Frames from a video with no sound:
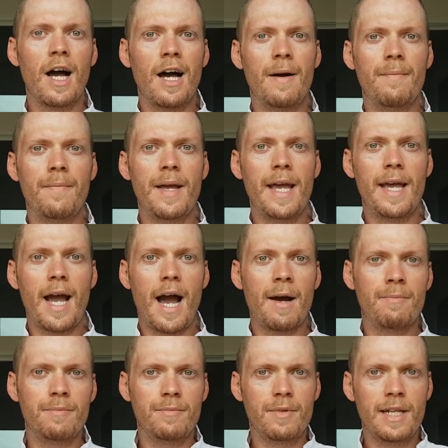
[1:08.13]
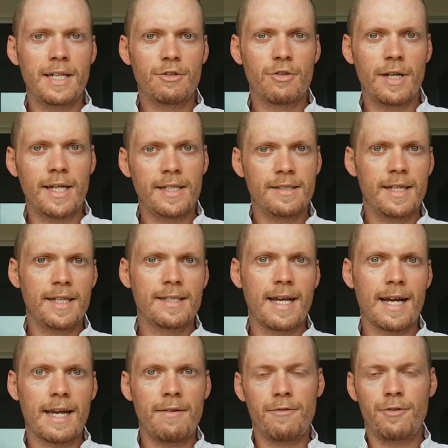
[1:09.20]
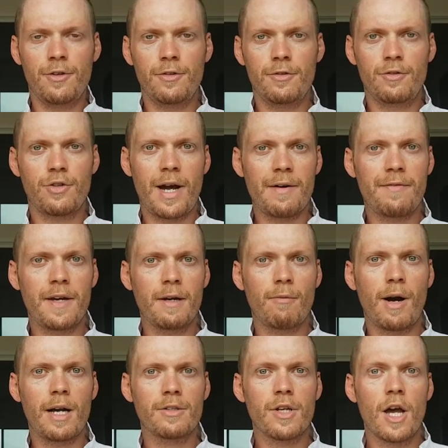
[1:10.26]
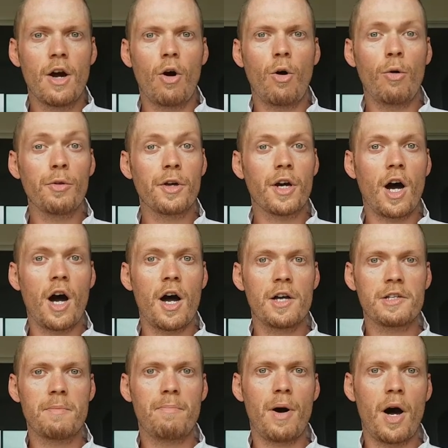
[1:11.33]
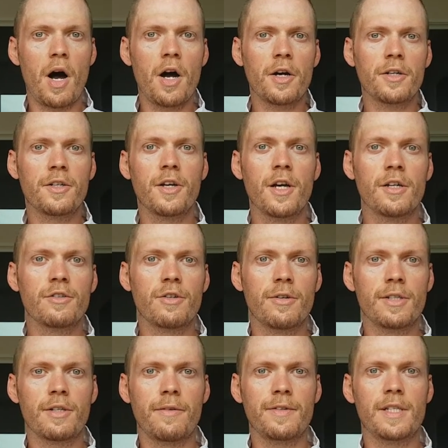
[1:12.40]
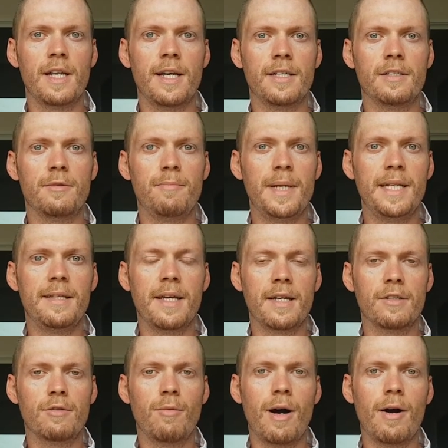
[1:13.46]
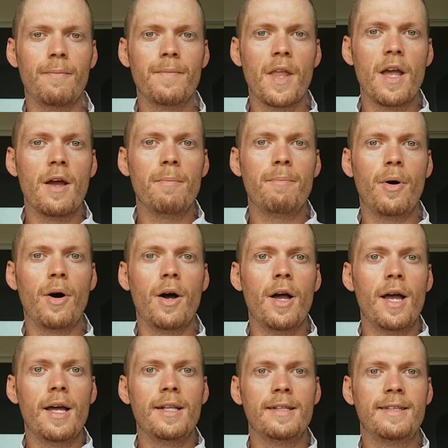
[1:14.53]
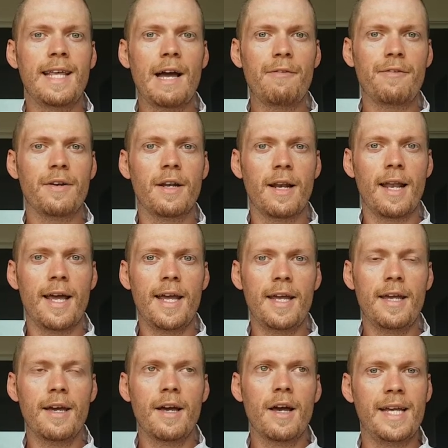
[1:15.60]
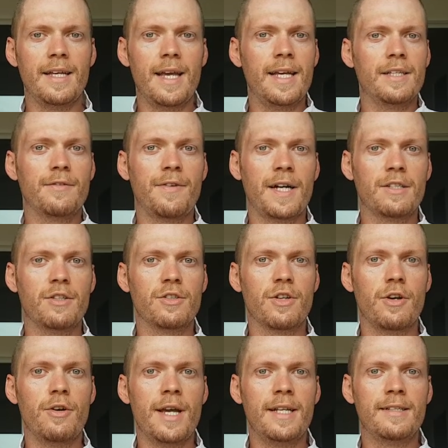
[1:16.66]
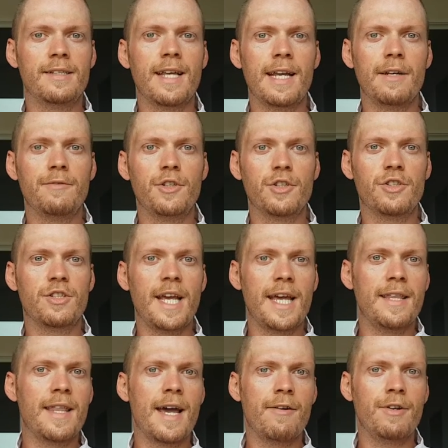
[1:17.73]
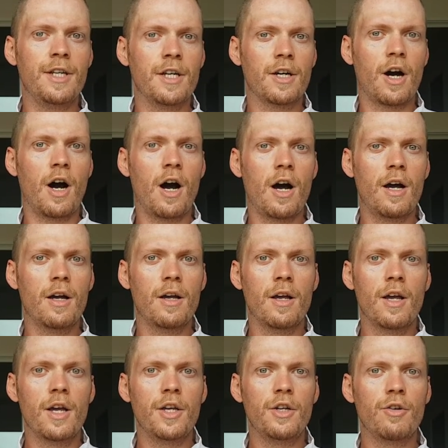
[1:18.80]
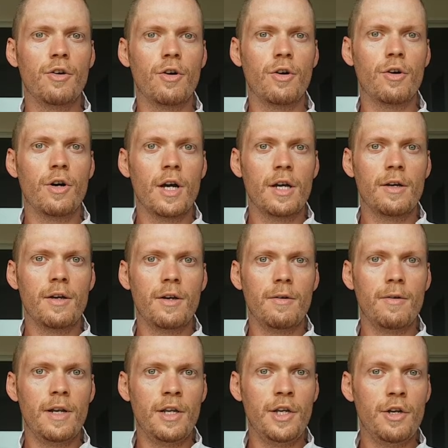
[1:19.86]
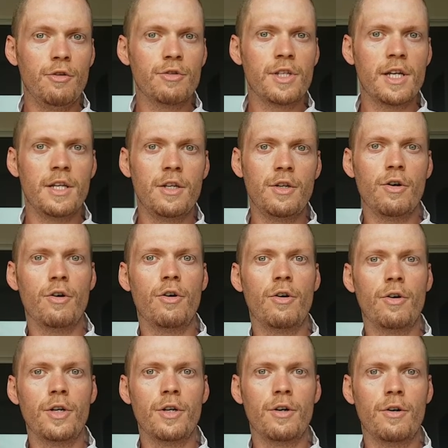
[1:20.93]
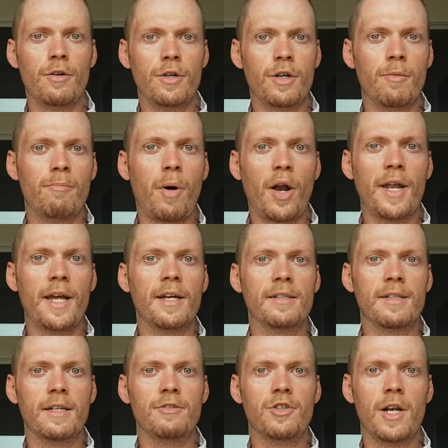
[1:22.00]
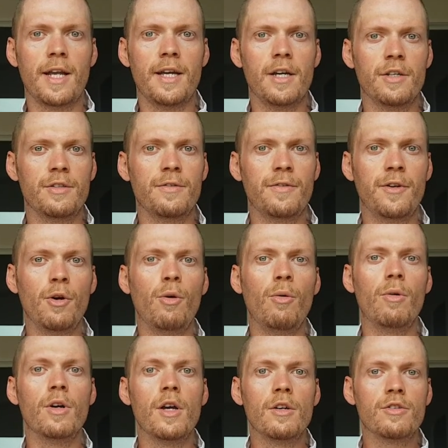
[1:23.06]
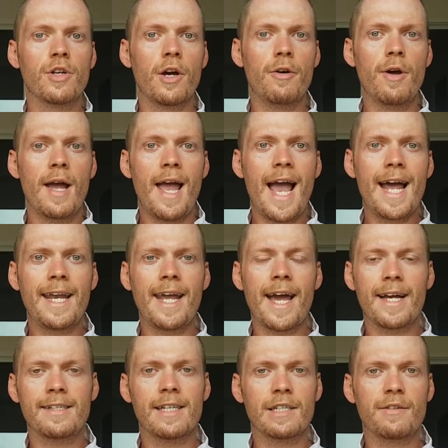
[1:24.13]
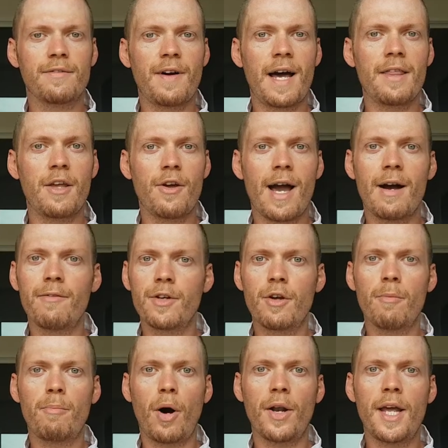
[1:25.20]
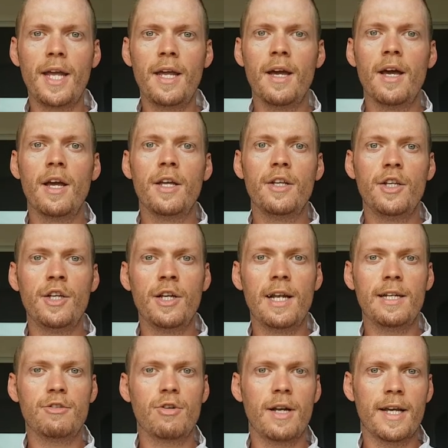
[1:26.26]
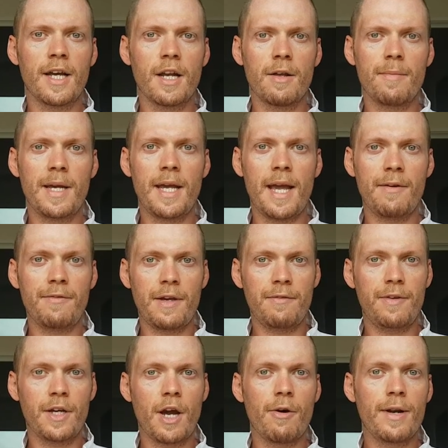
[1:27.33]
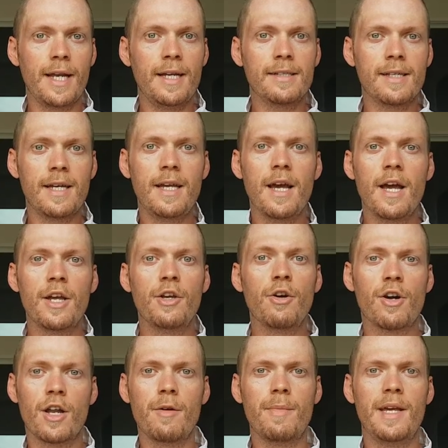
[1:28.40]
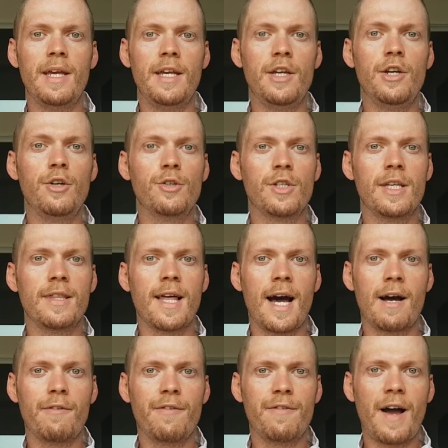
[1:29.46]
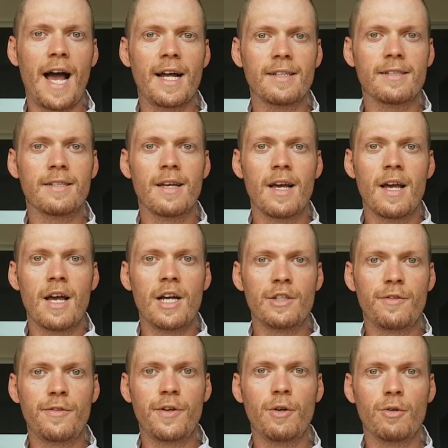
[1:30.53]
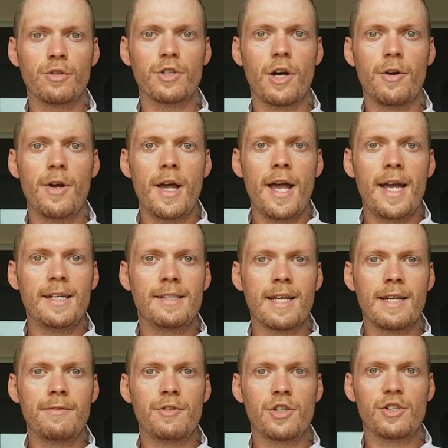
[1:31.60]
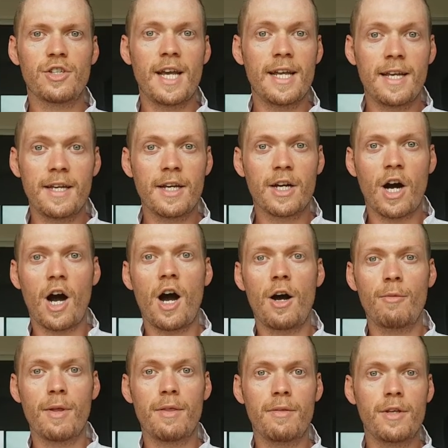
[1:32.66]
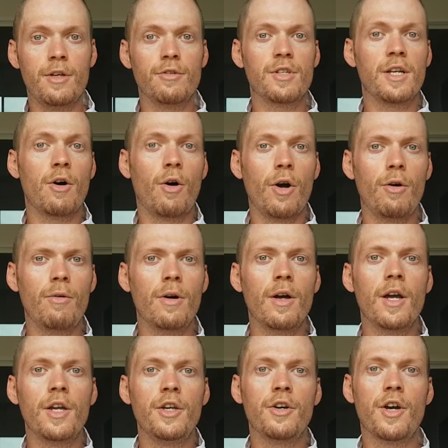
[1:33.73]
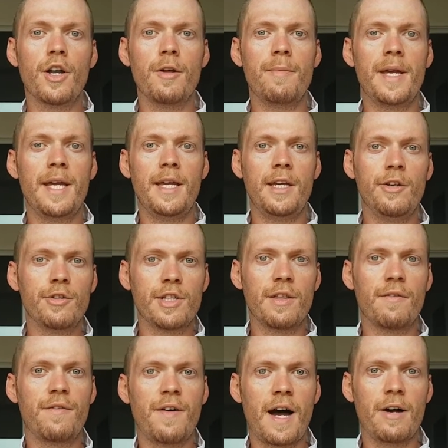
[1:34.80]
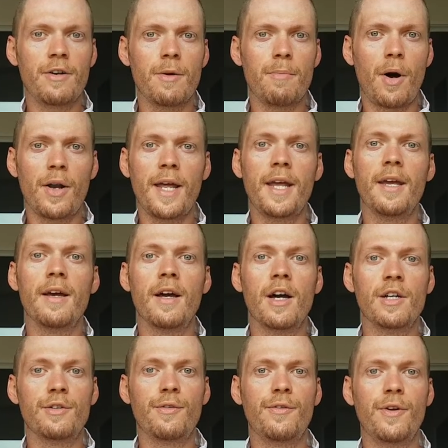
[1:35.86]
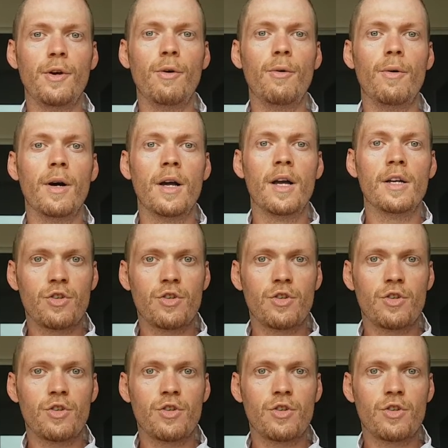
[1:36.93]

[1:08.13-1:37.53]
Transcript: I'm literally zigzagging through traffic whilst all the cars are parked, so it's obviously a speed thing as well, but definitely it's faster. So instead of just sitting there in your car, you're using your body essentially as fuel. So any excess fat that you have in your body, you're literally going to be, if you're going easy, you're going to be using that fat as fuel. So instead of just sitting in your car with using oil, you're going to be using the fat in your body as fuel.